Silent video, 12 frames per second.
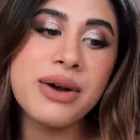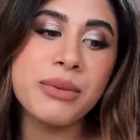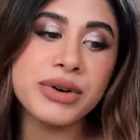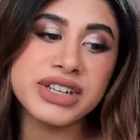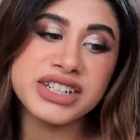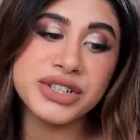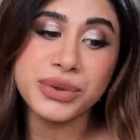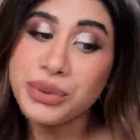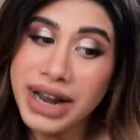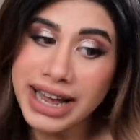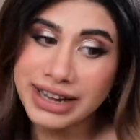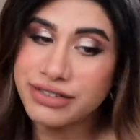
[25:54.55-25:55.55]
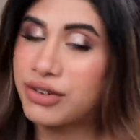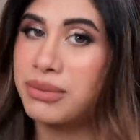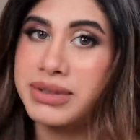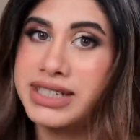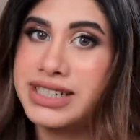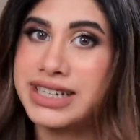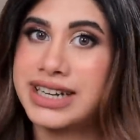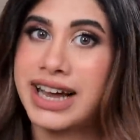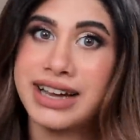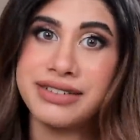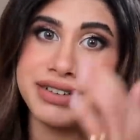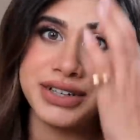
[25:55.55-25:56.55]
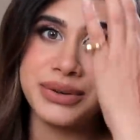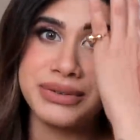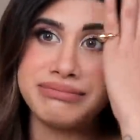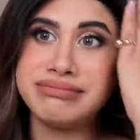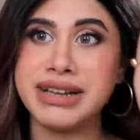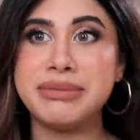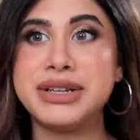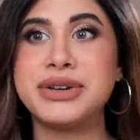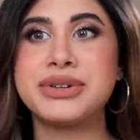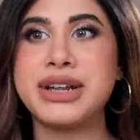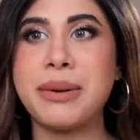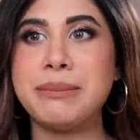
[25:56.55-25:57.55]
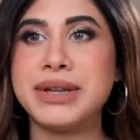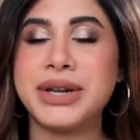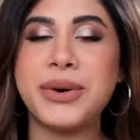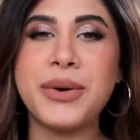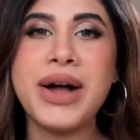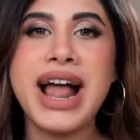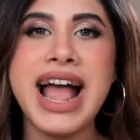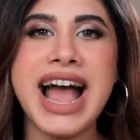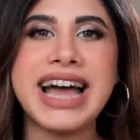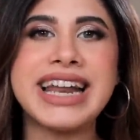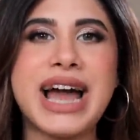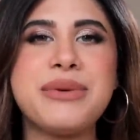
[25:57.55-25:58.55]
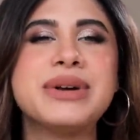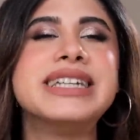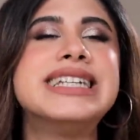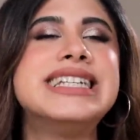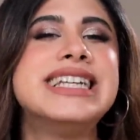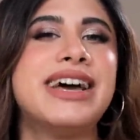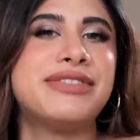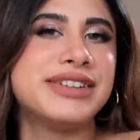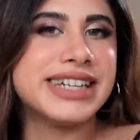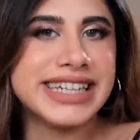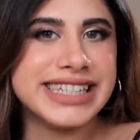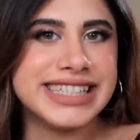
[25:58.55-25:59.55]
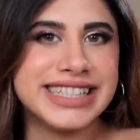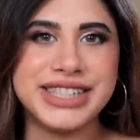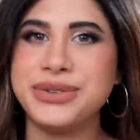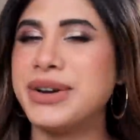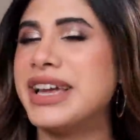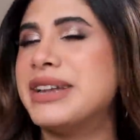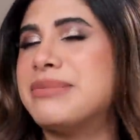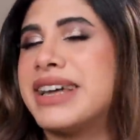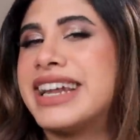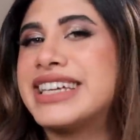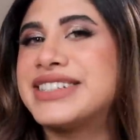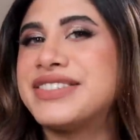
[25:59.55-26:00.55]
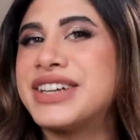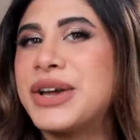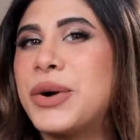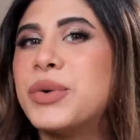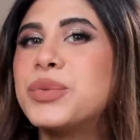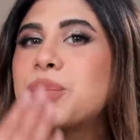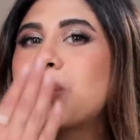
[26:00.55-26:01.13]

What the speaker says: What did you like from this entire video? Let me know down below, and I will definitely see you in my next video.